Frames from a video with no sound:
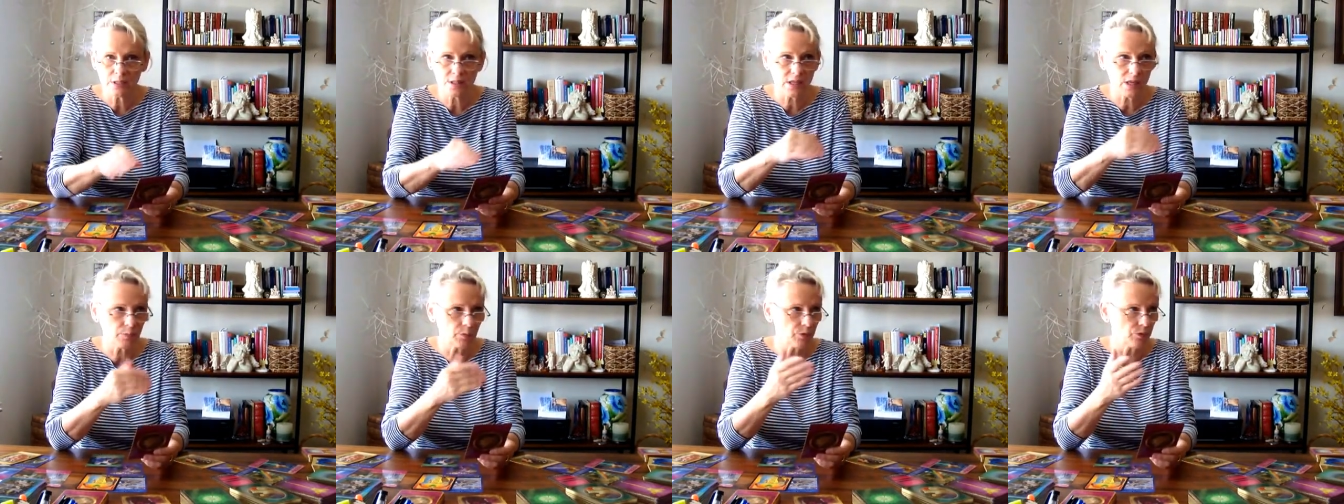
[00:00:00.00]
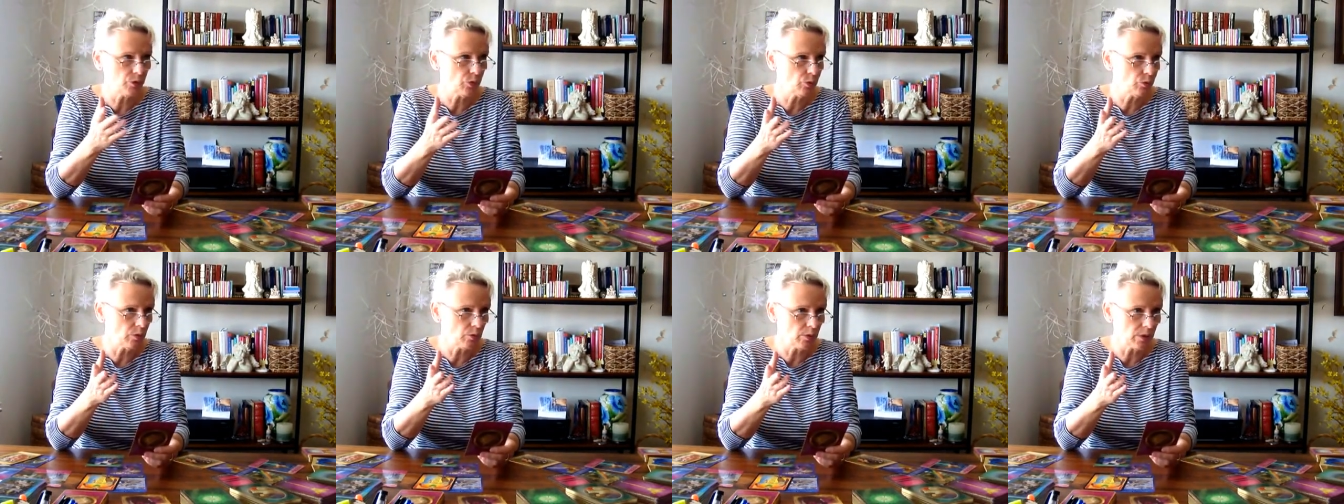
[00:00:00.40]
Some of
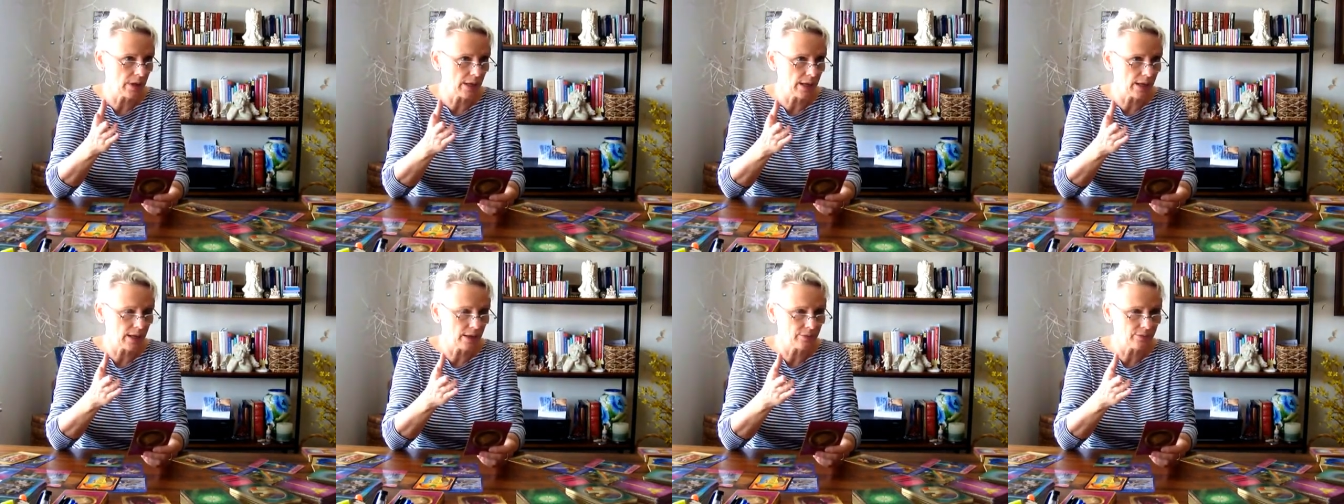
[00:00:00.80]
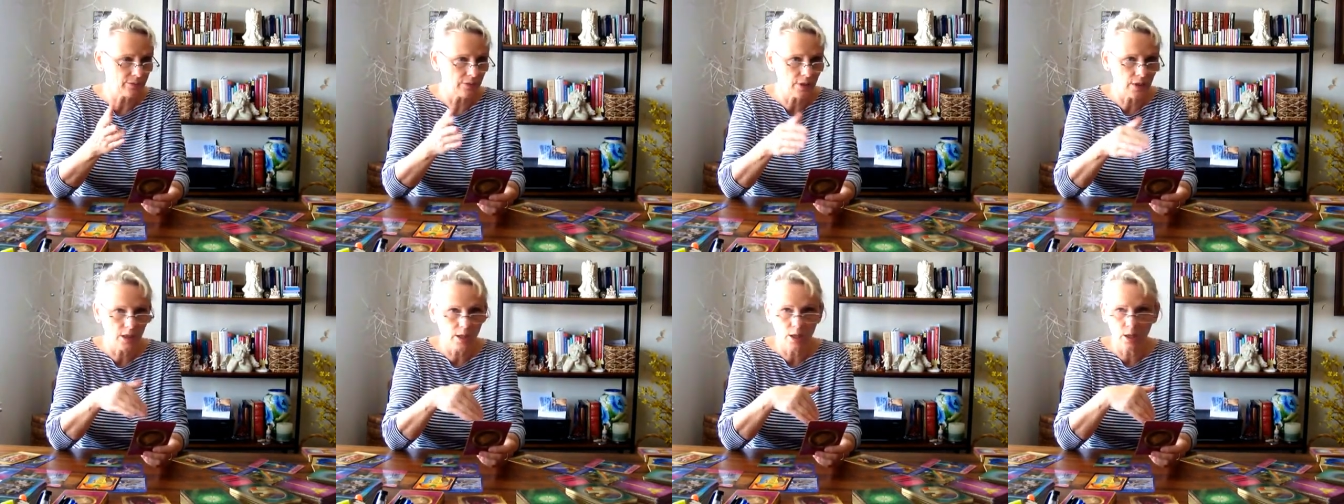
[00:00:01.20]
you will have
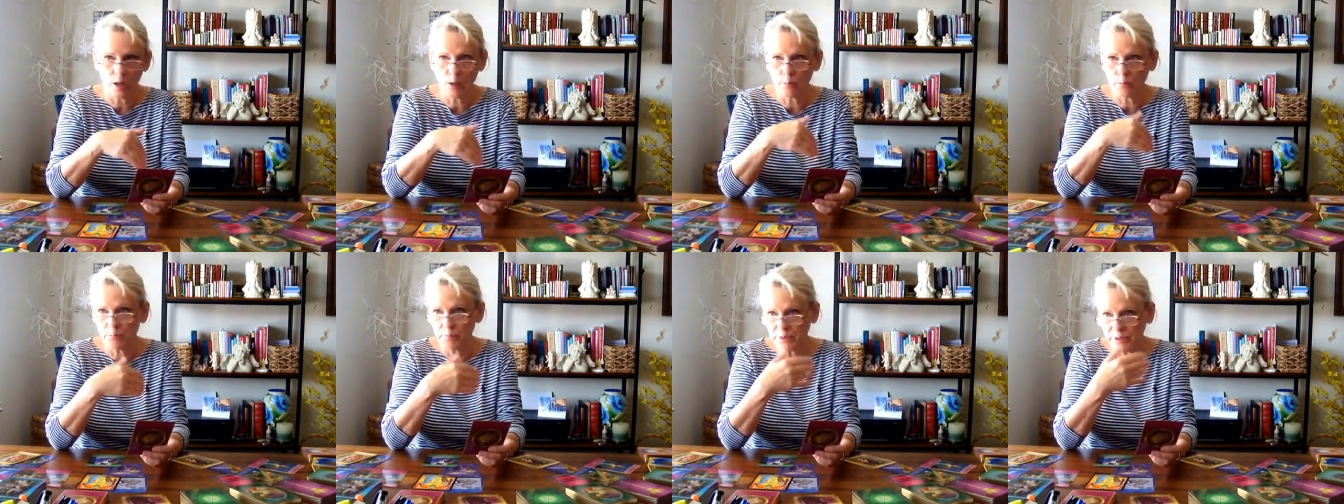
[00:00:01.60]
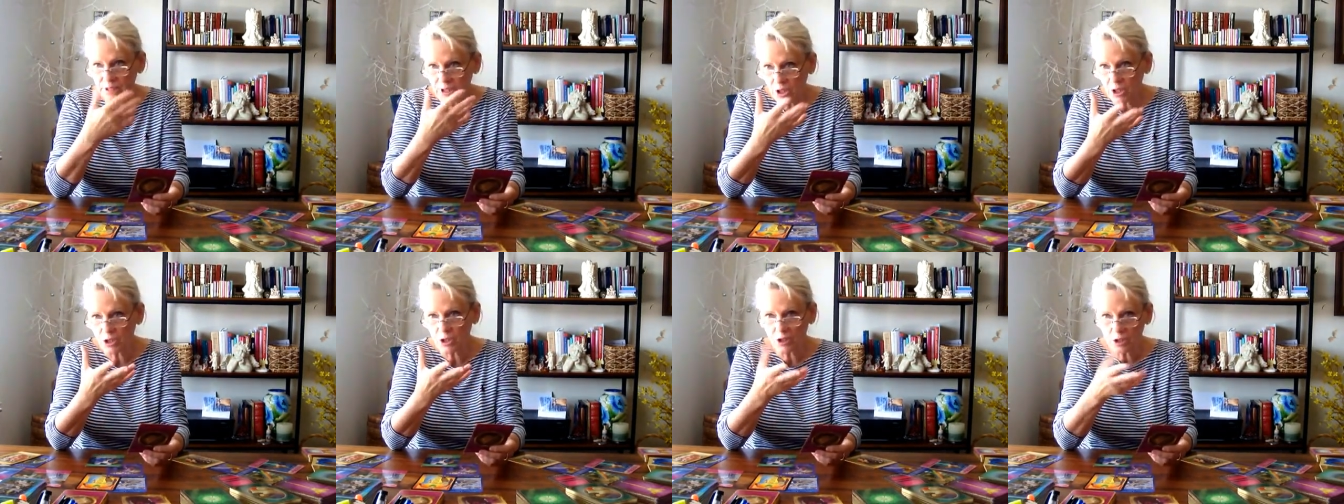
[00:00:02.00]

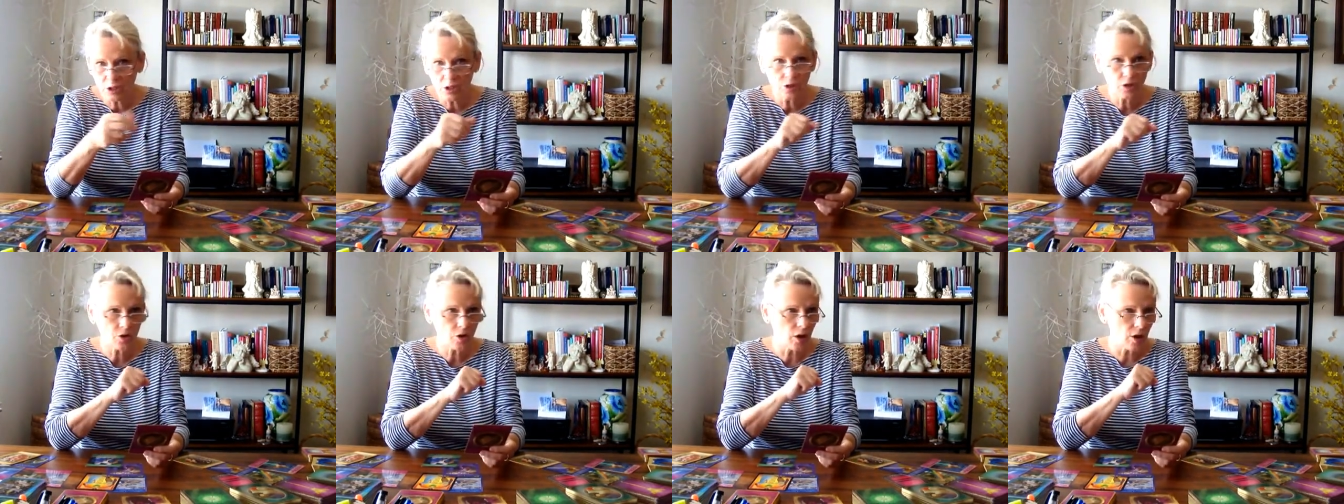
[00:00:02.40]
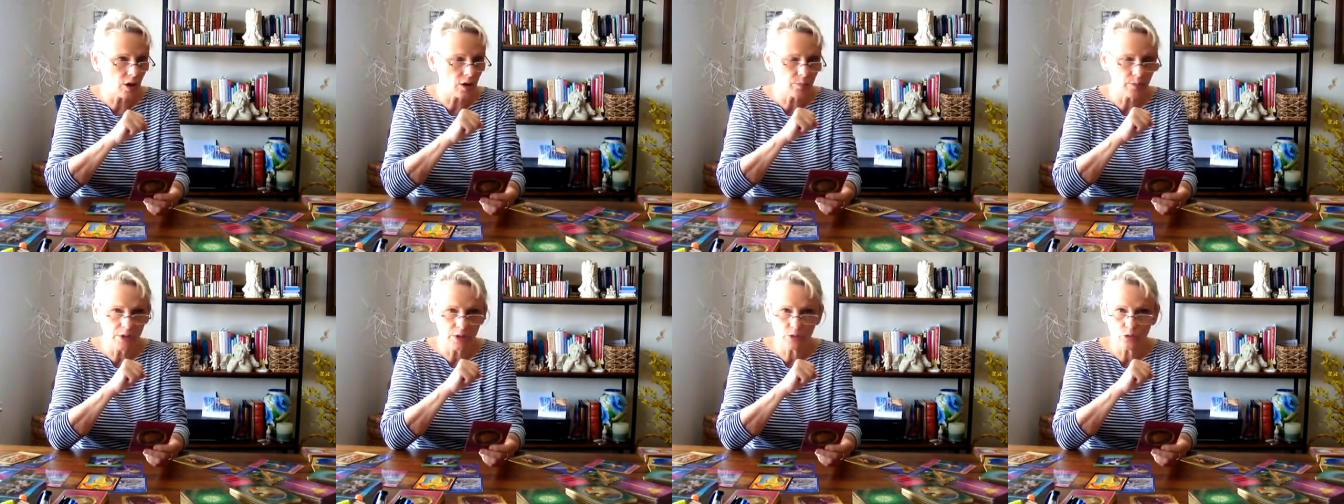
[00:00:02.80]
bigger
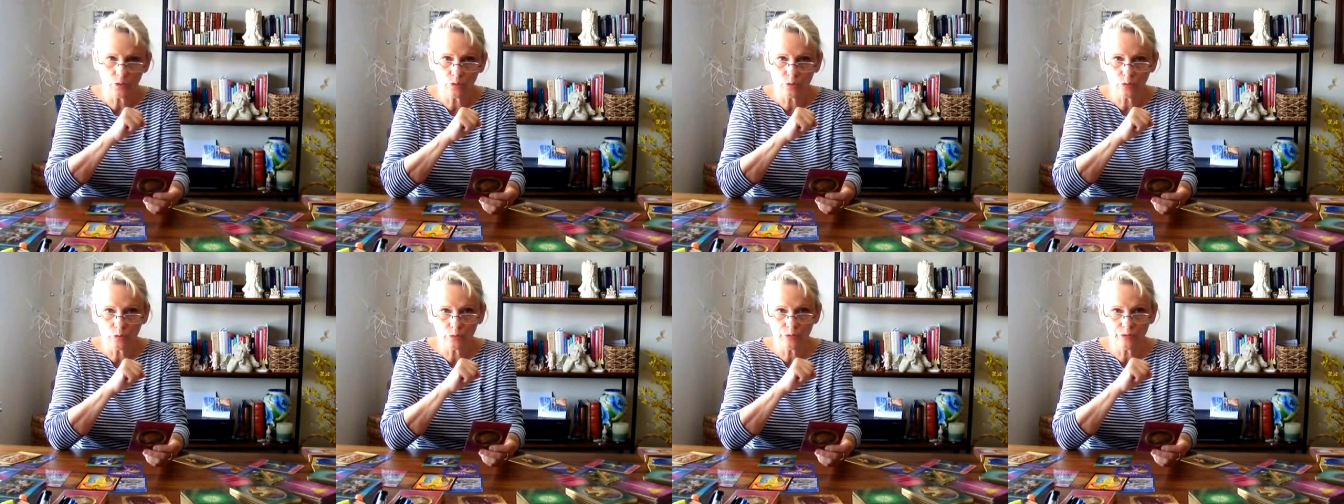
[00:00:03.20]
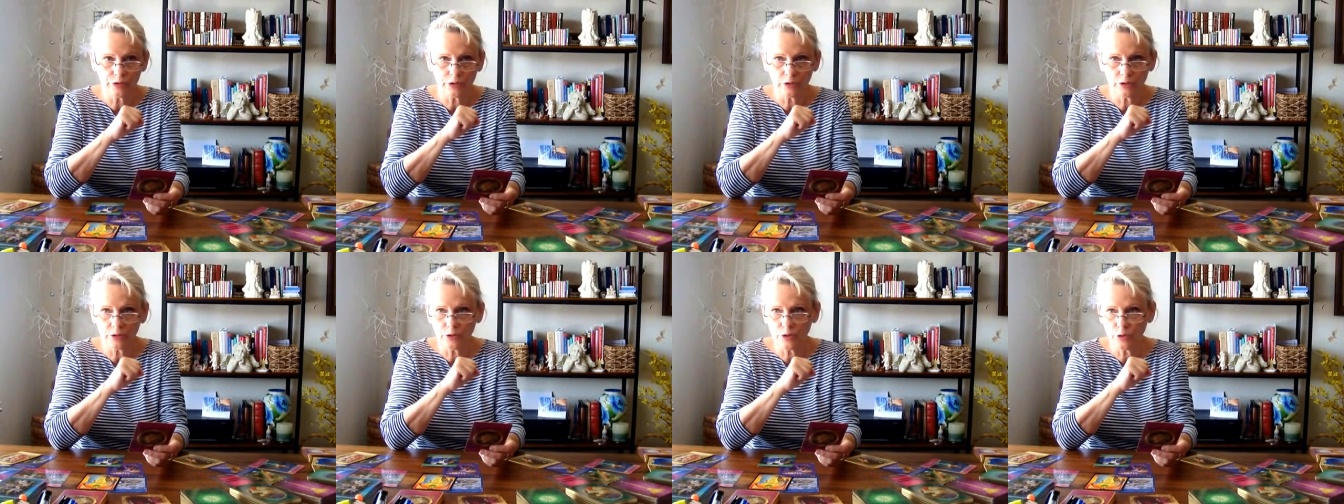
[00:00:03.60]
karma to
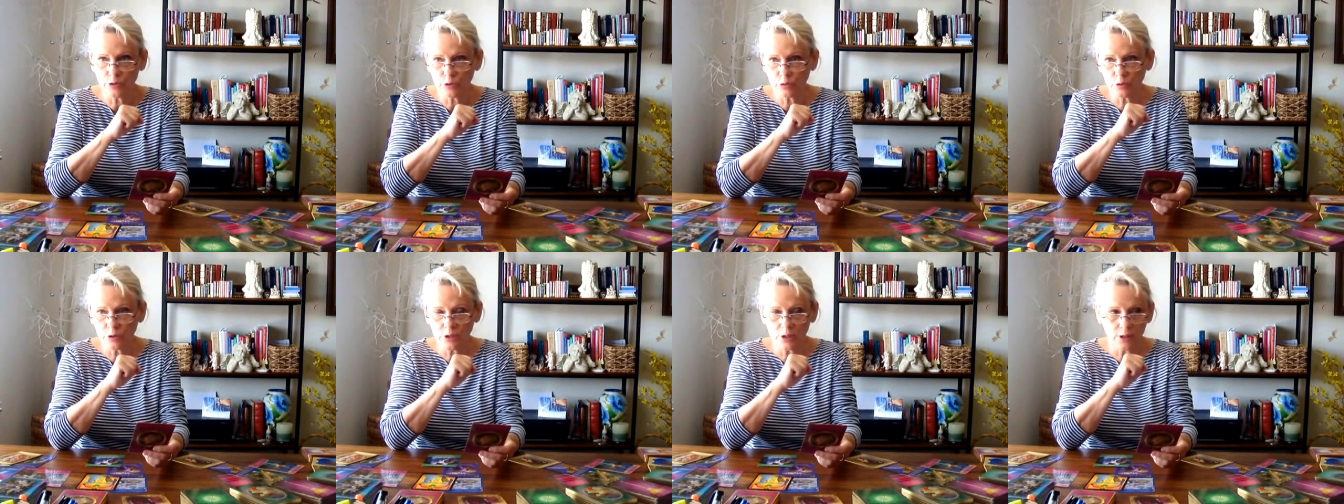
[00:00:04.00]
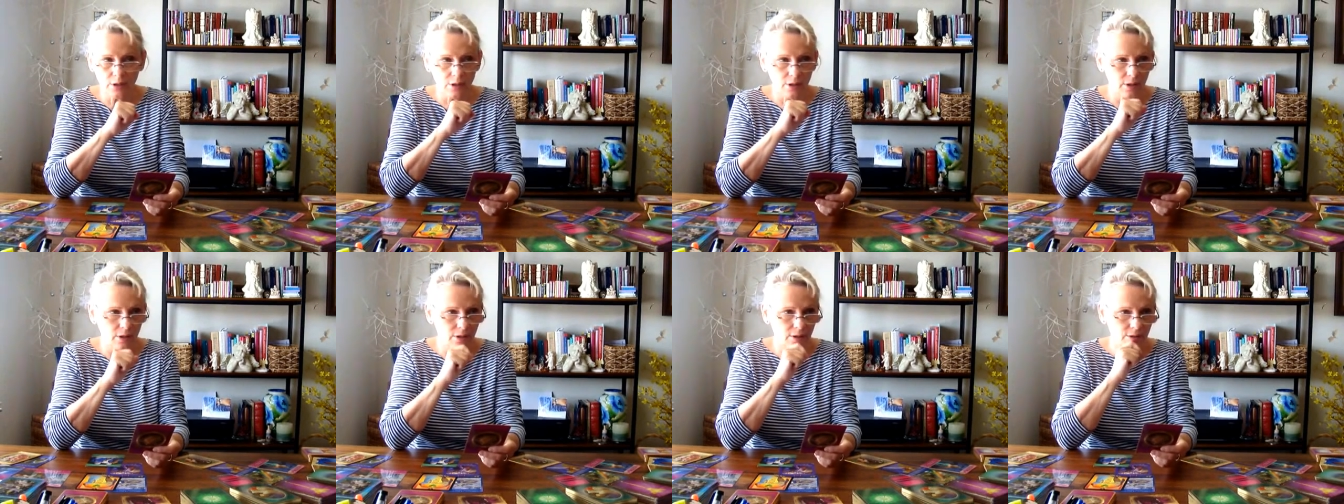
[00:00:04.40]
fill your
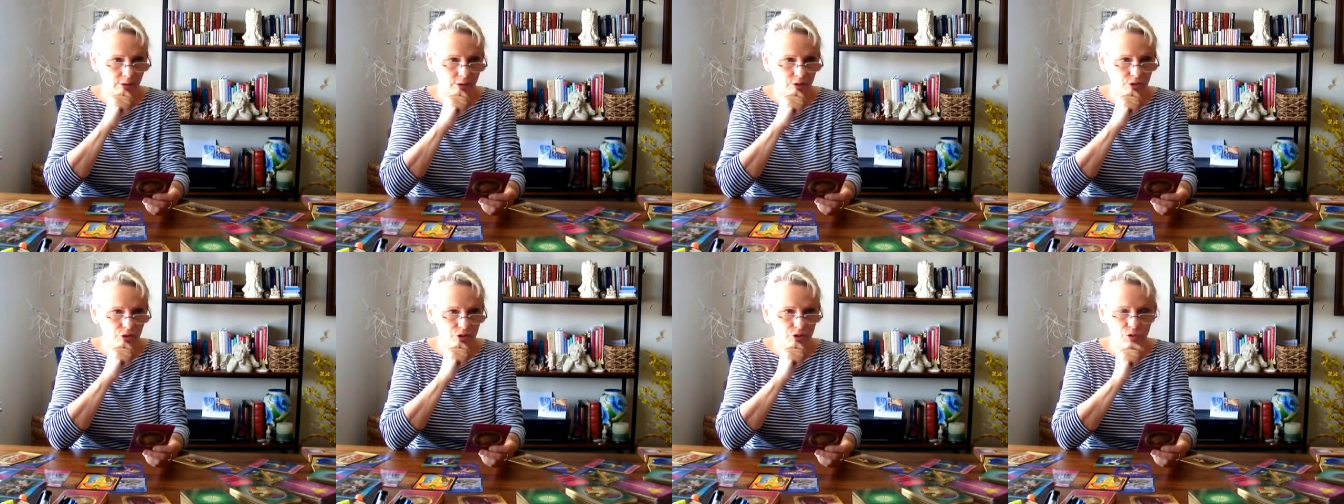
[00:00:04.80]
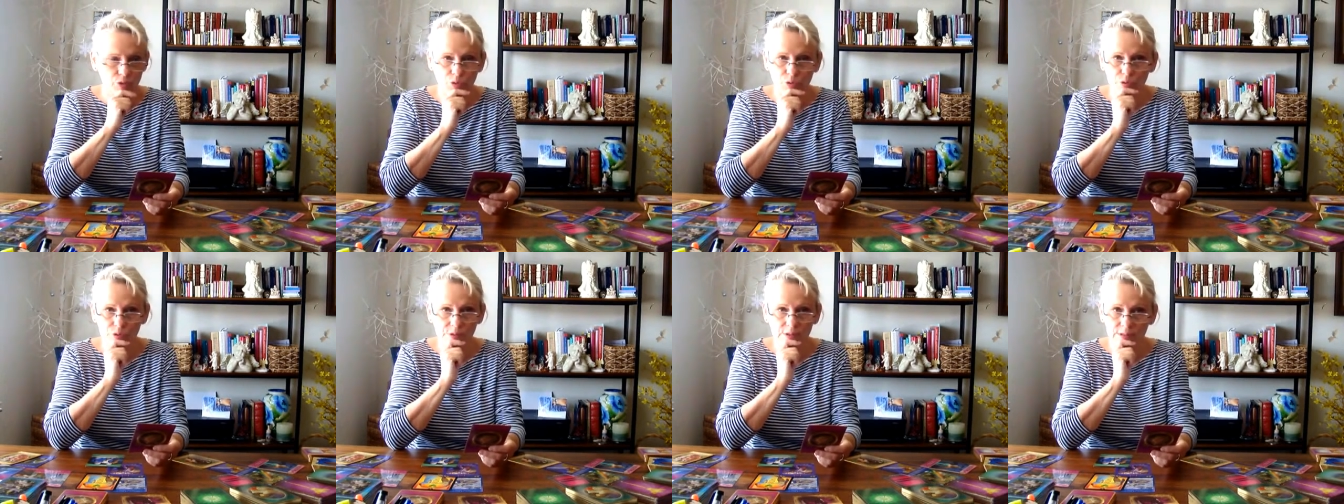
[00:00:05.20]

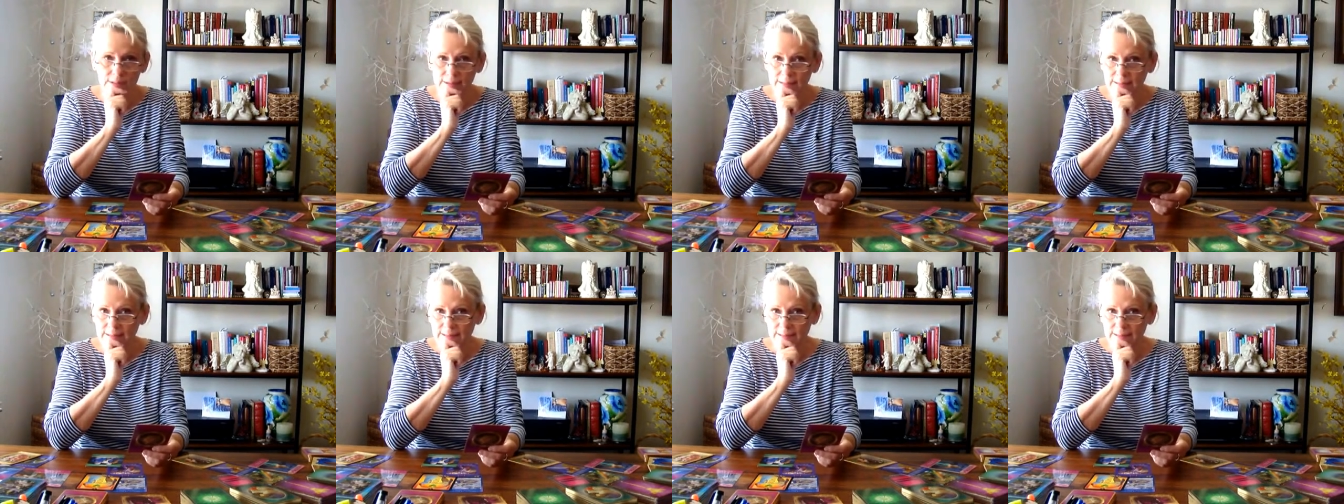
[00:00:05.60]
shoes,